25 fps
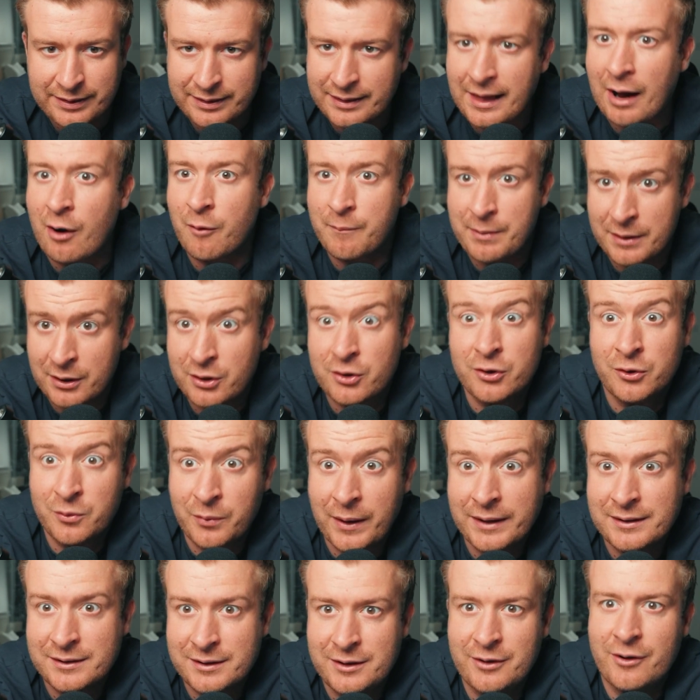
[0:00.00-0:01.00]
that would be a good
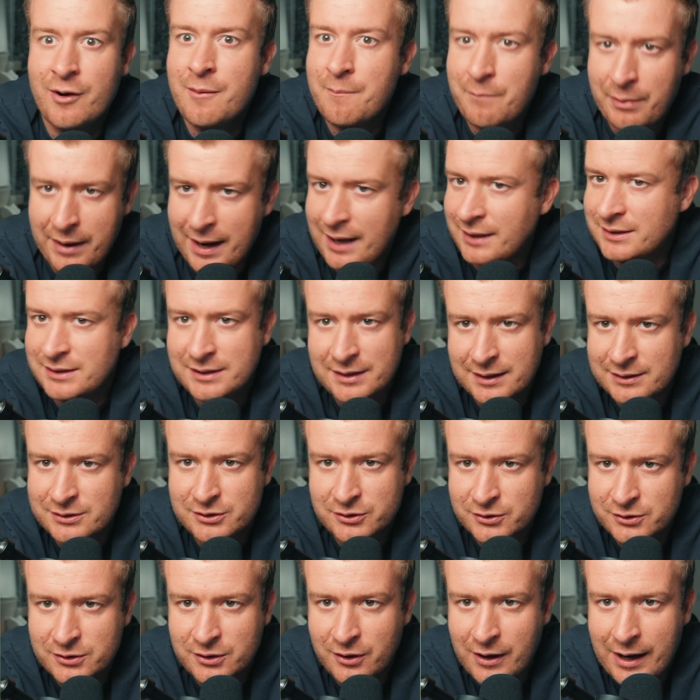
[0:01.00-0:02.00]
way to do it. But actually, that's
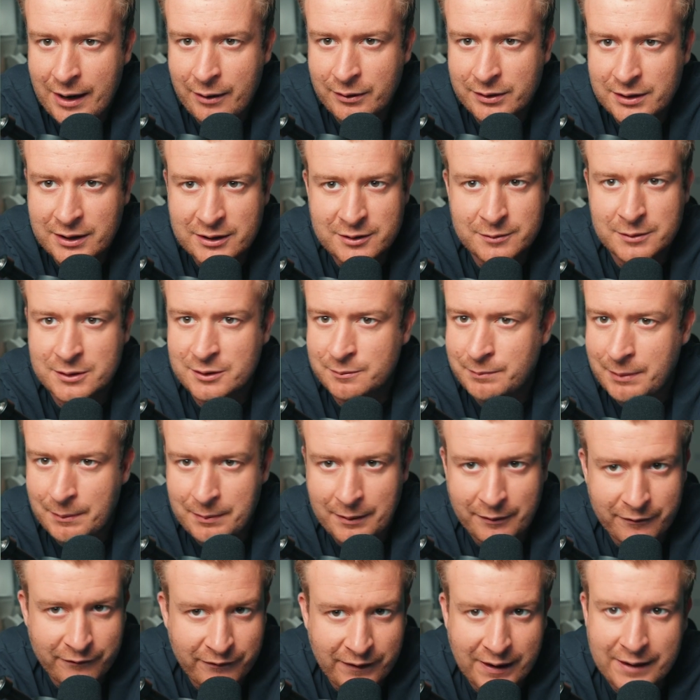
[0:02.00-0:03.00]
just not how it does, because
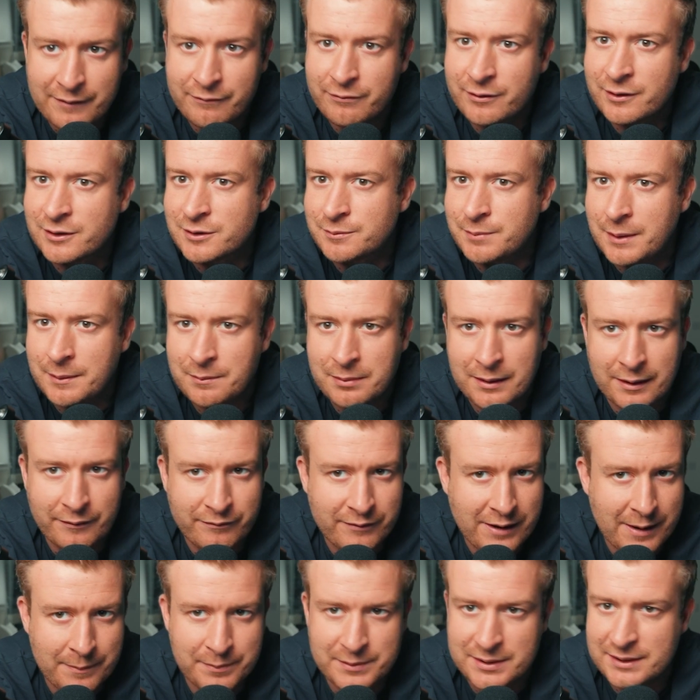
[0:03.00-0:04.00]
people have favorites, people
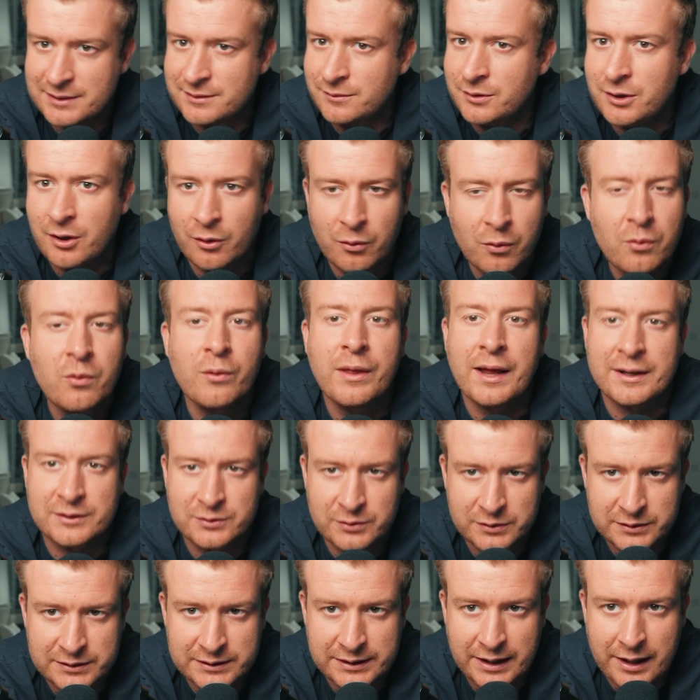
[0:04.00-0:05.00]
have nepotism, you know, all that
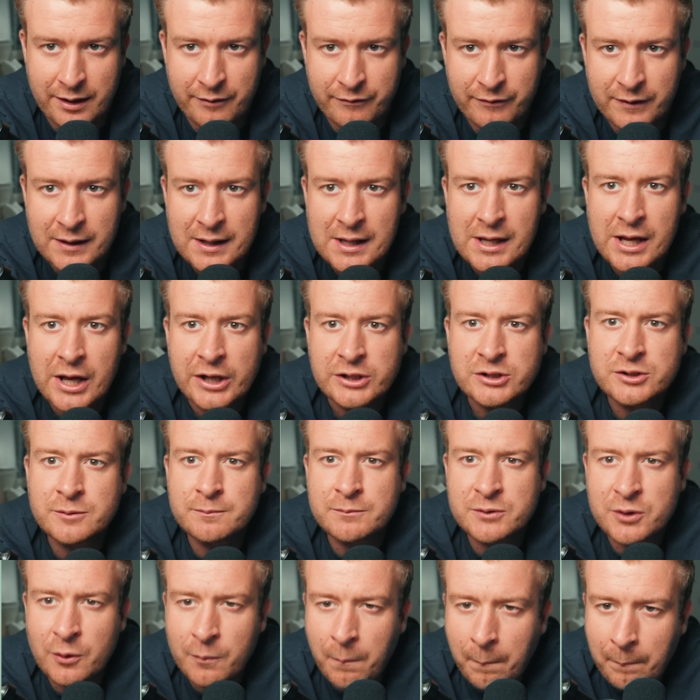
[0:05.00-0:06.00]
sort of stuff.
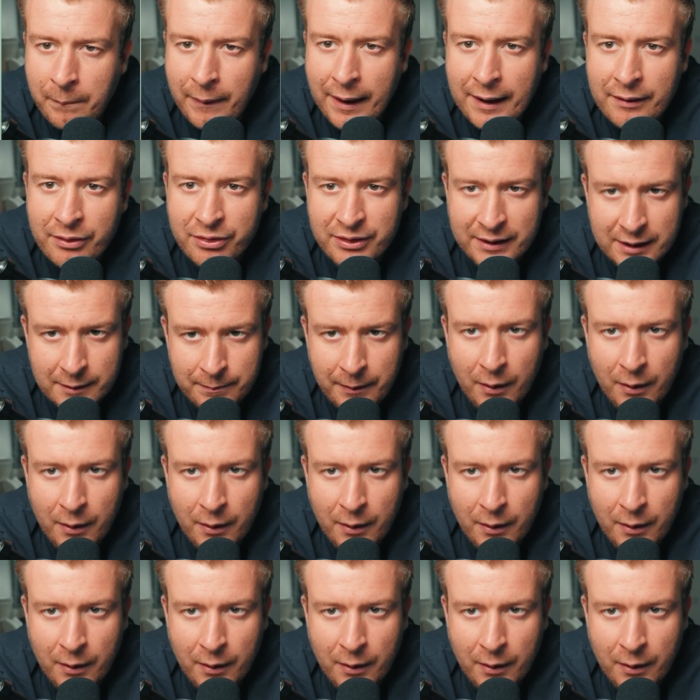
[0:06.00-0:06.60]
So think